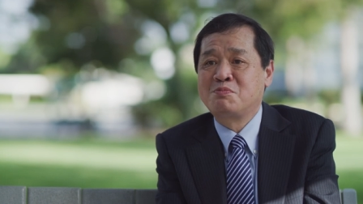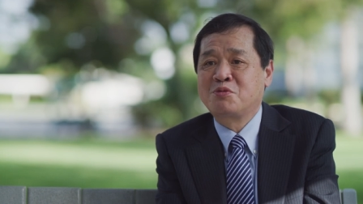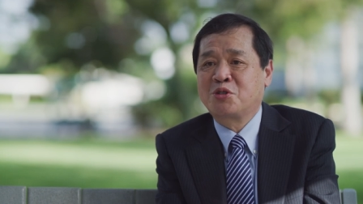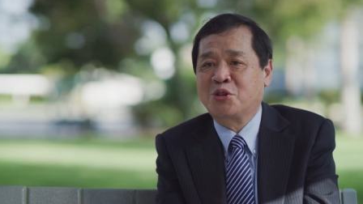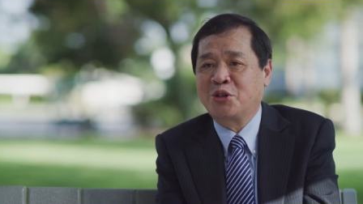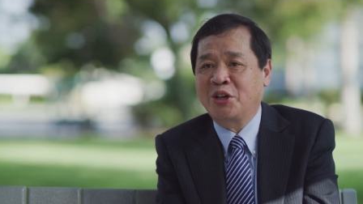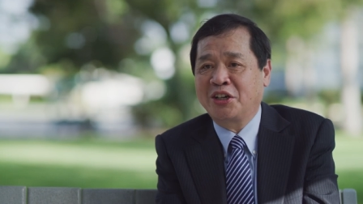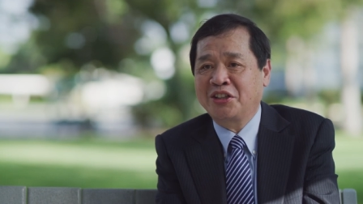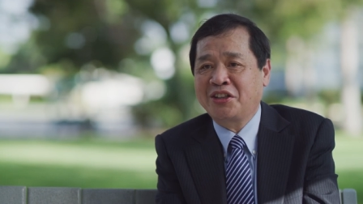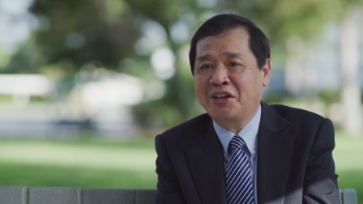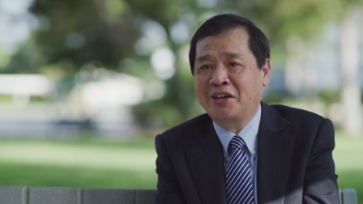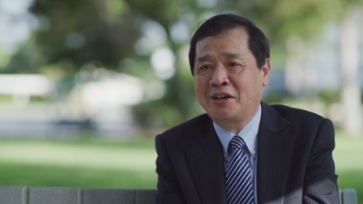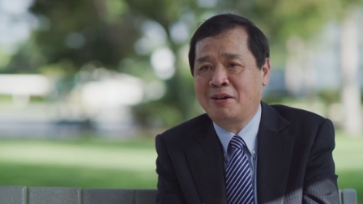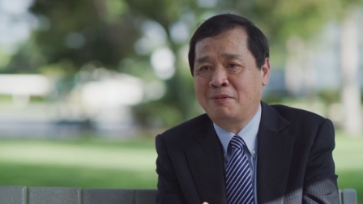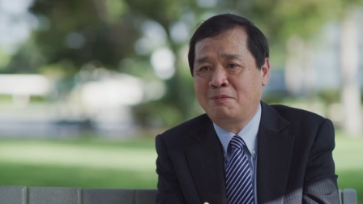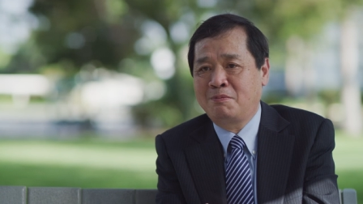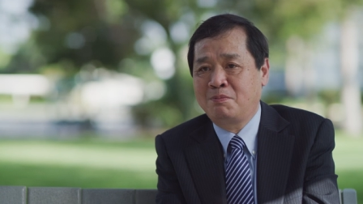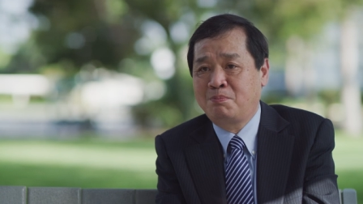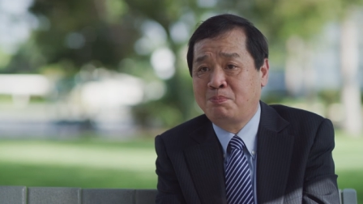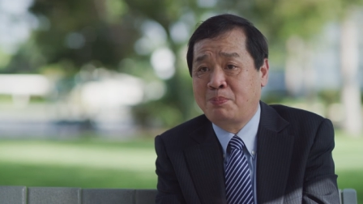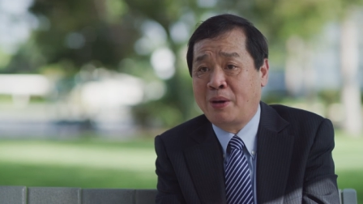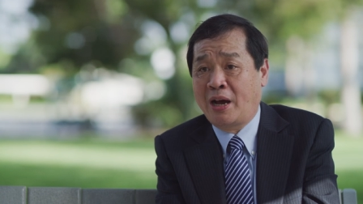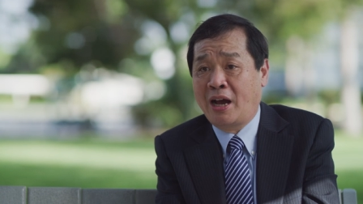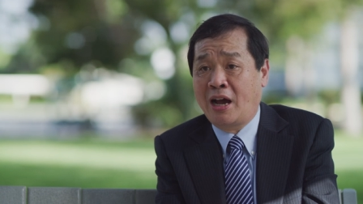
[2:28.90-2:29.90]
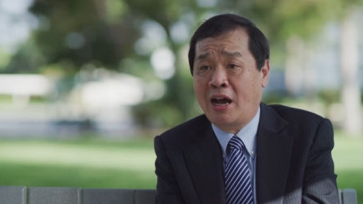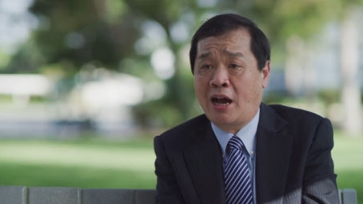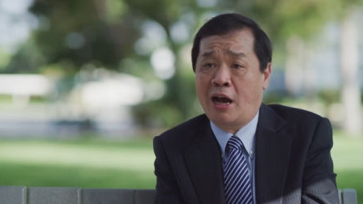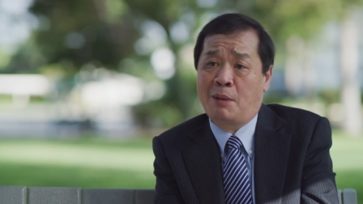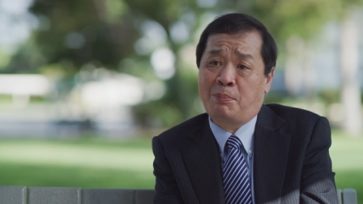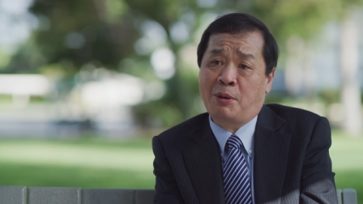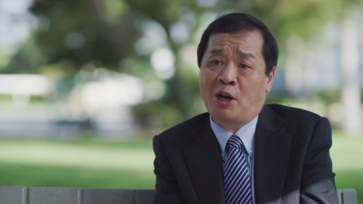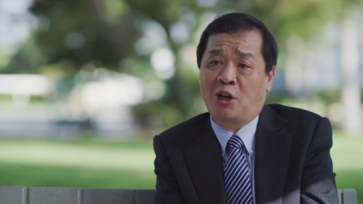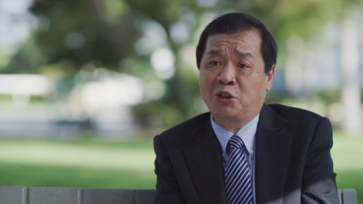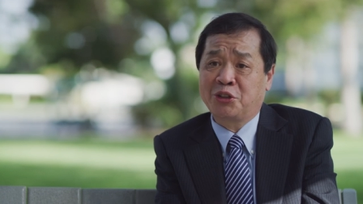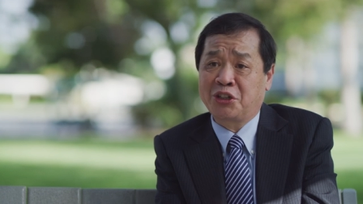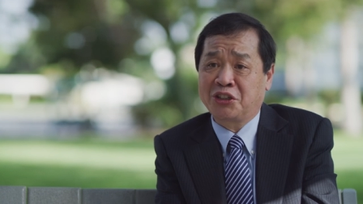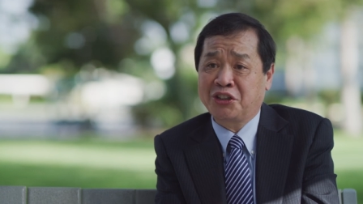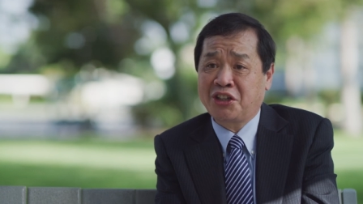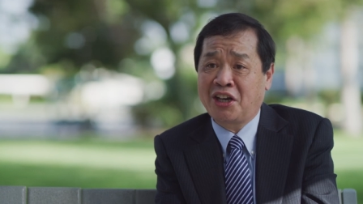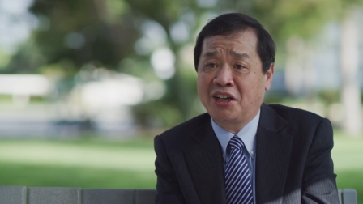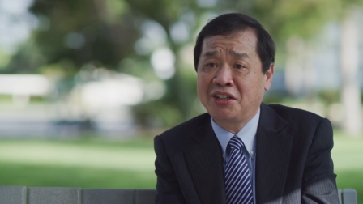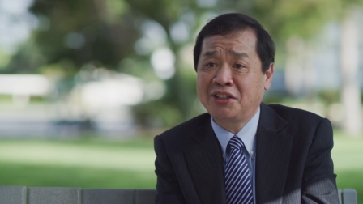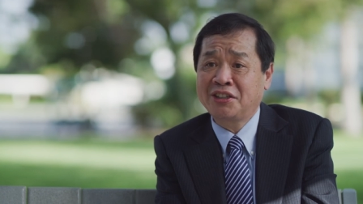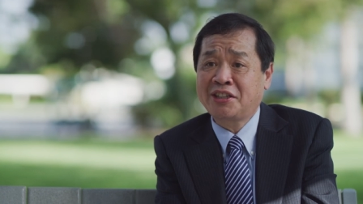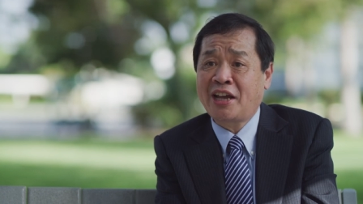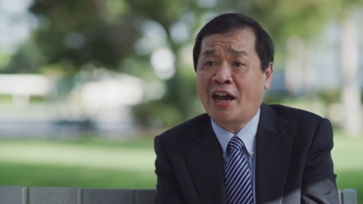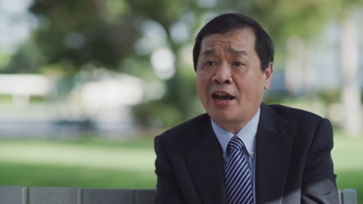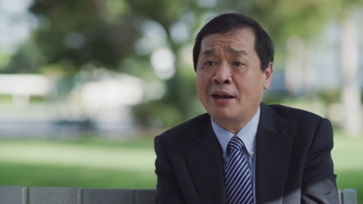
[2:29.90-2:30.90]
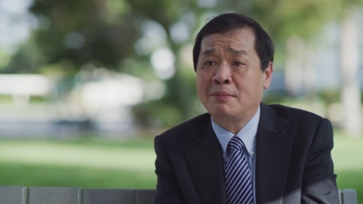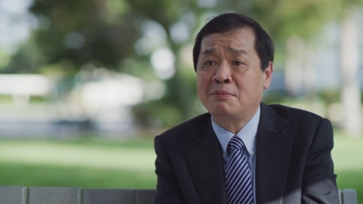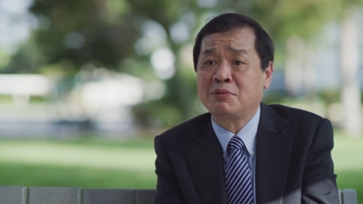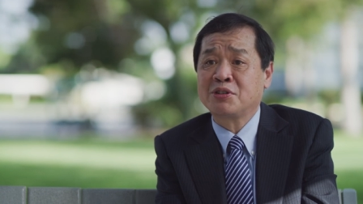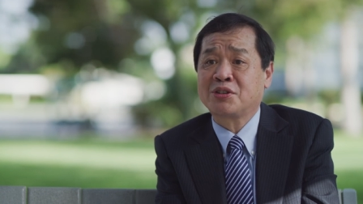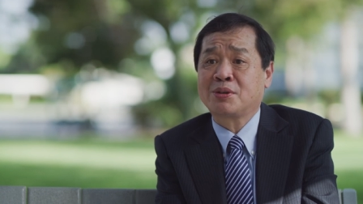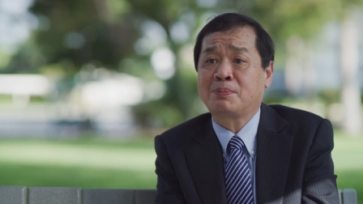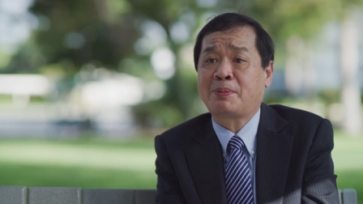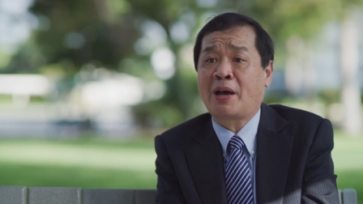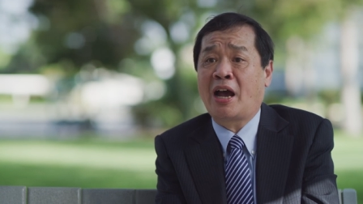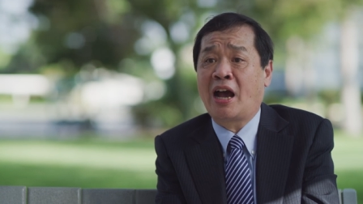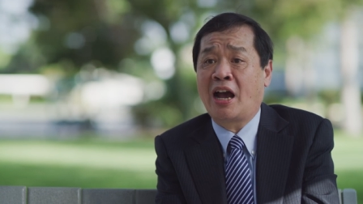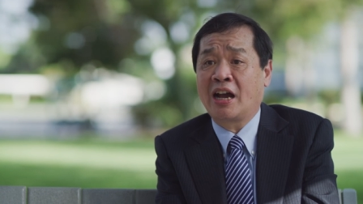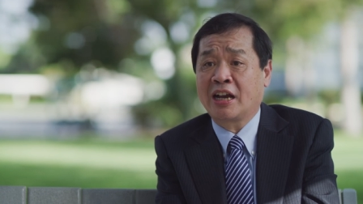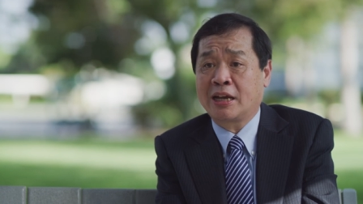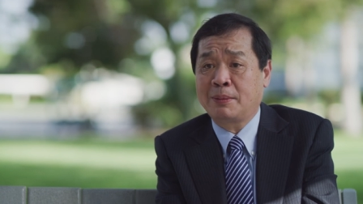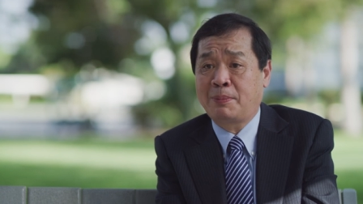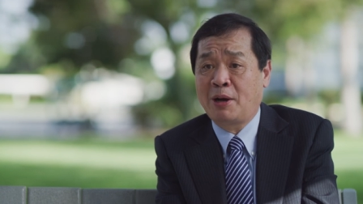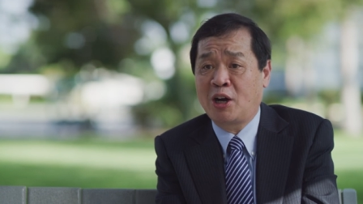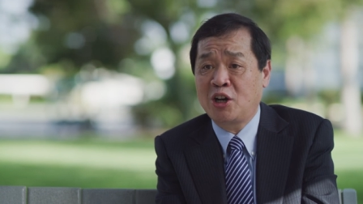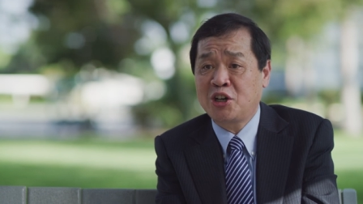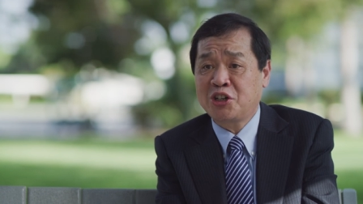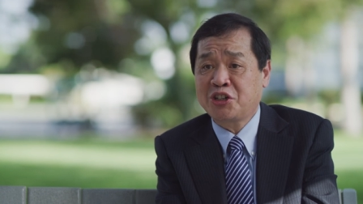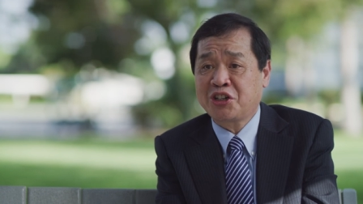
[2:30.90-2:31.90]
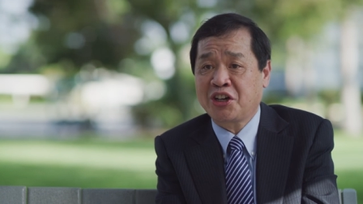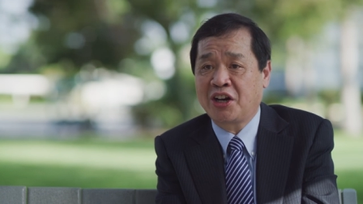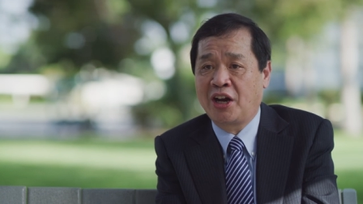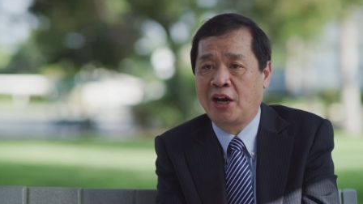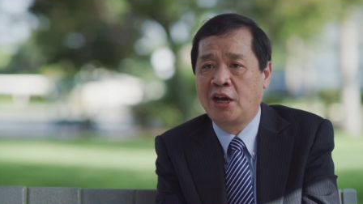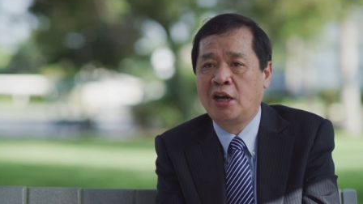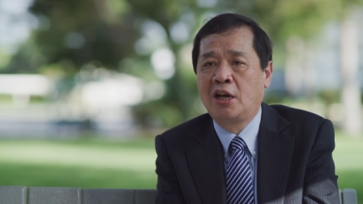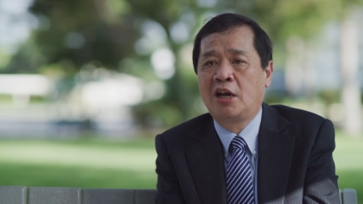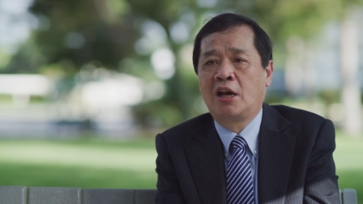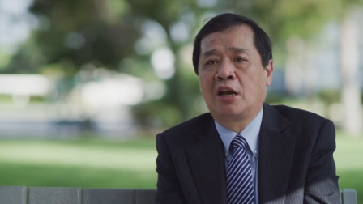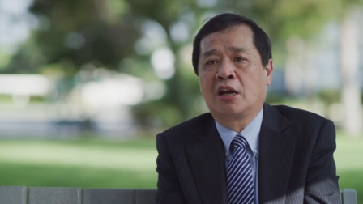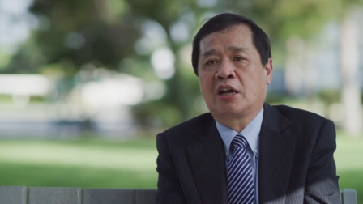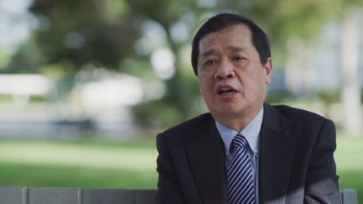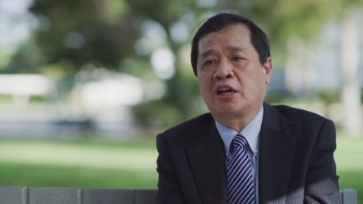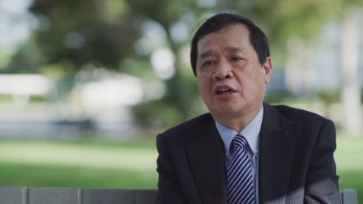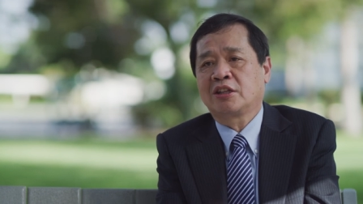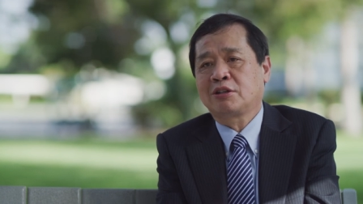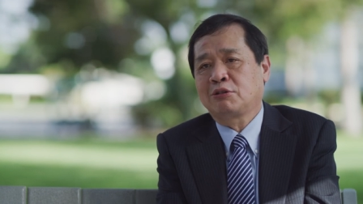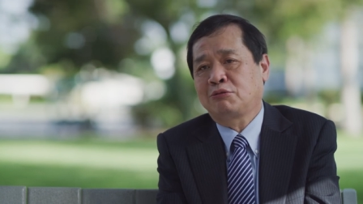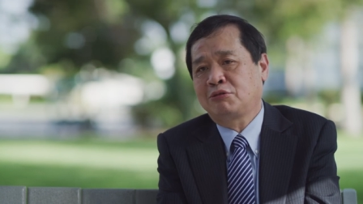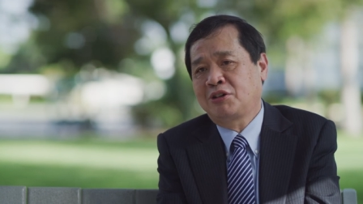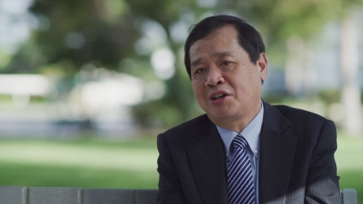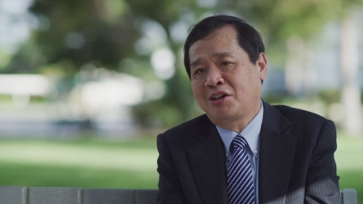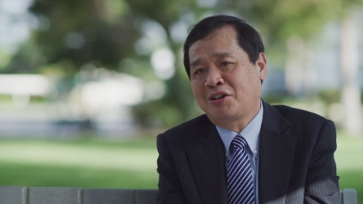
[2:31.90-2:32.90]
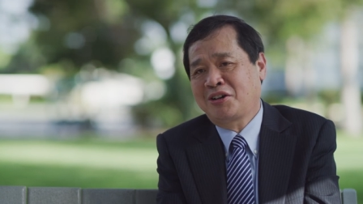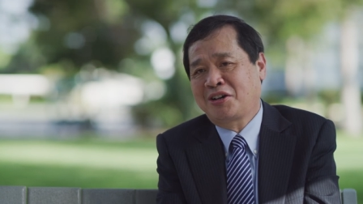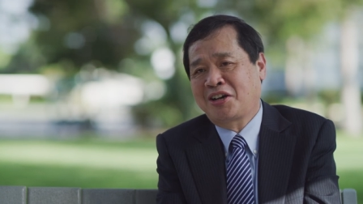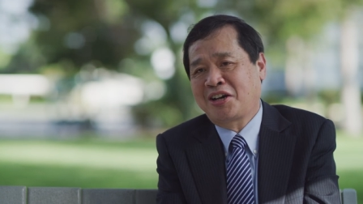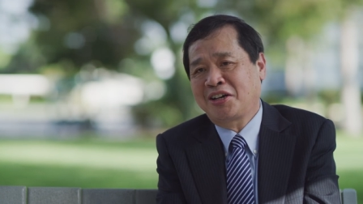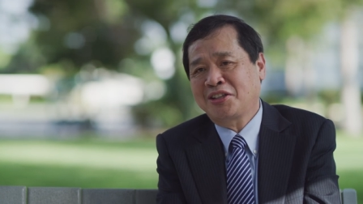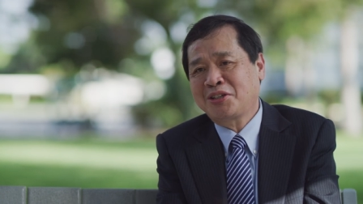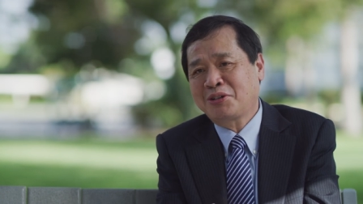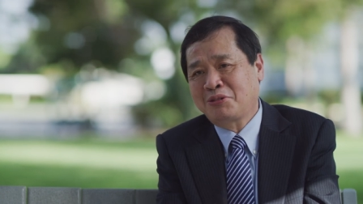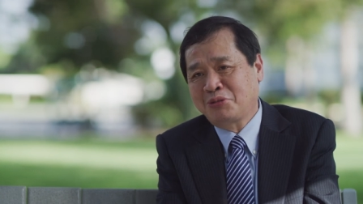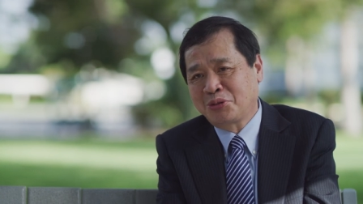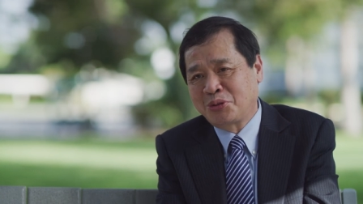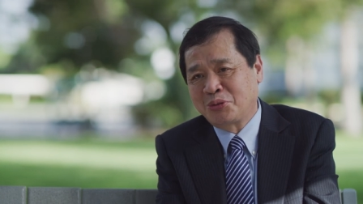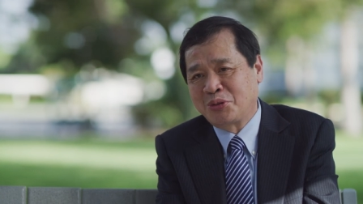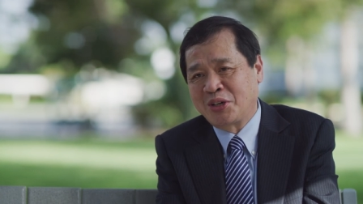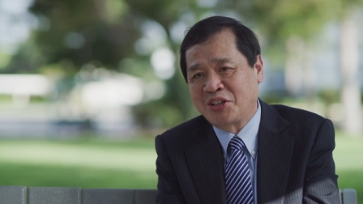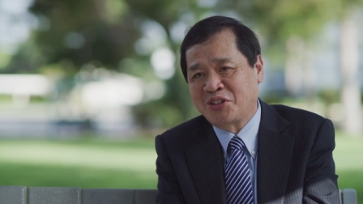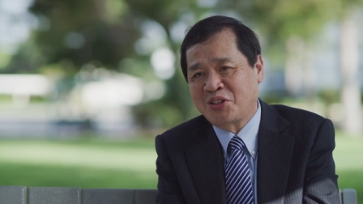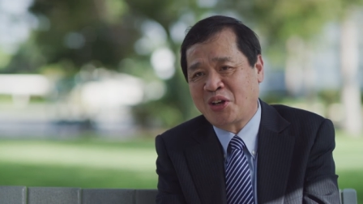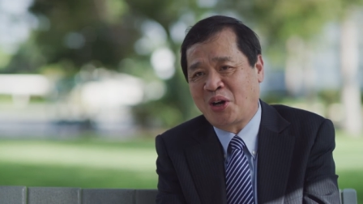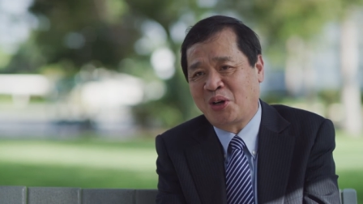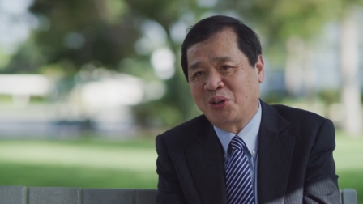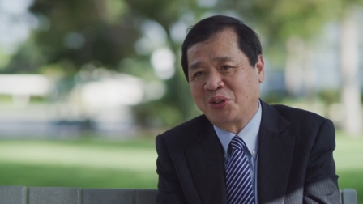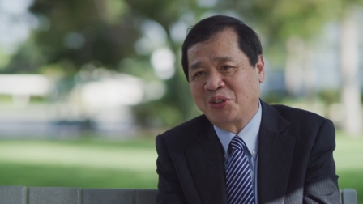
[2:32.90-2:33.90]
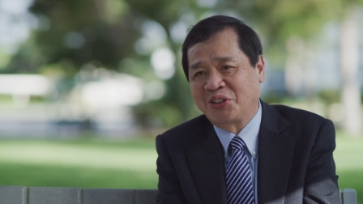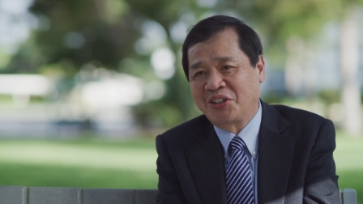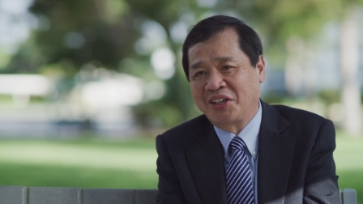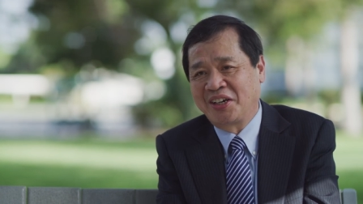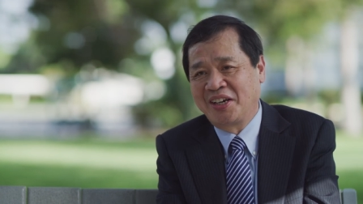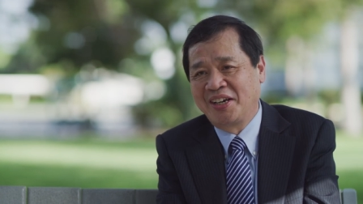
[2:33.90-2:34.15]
treated uh, about 10 times by acupuncture, get, get good result.